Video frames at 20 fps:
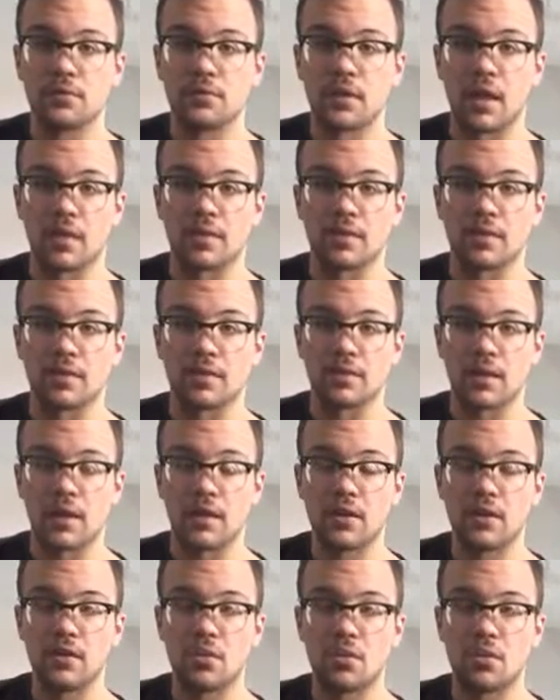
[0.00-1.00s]
That's the
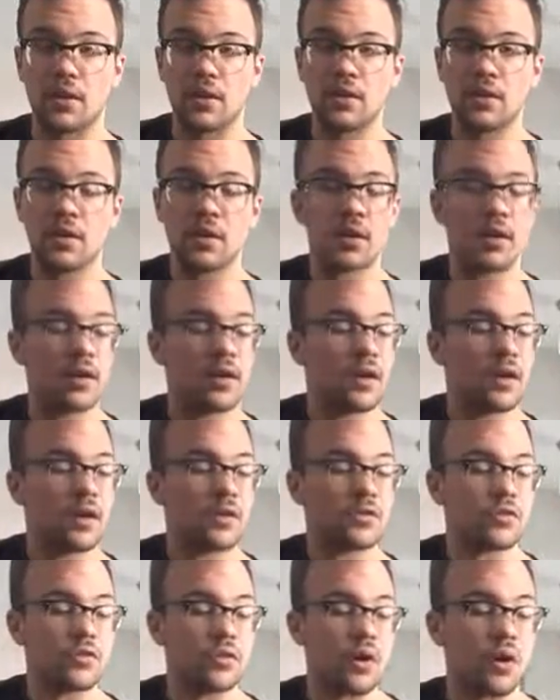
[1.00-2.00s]
2nd chord.
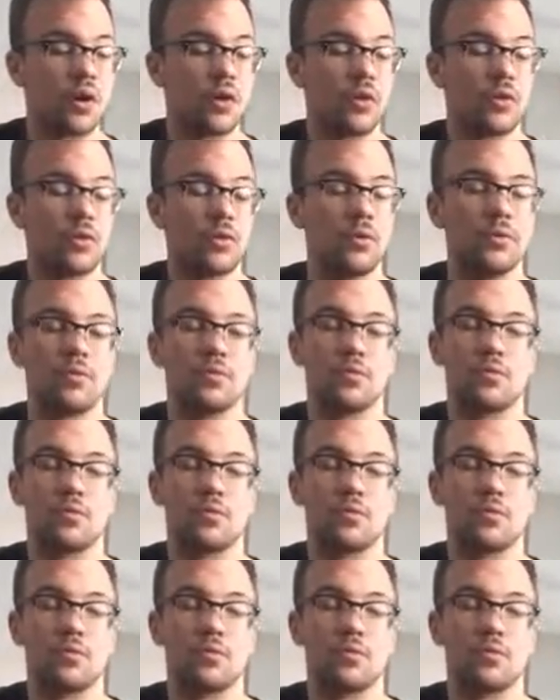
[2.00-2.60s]
So...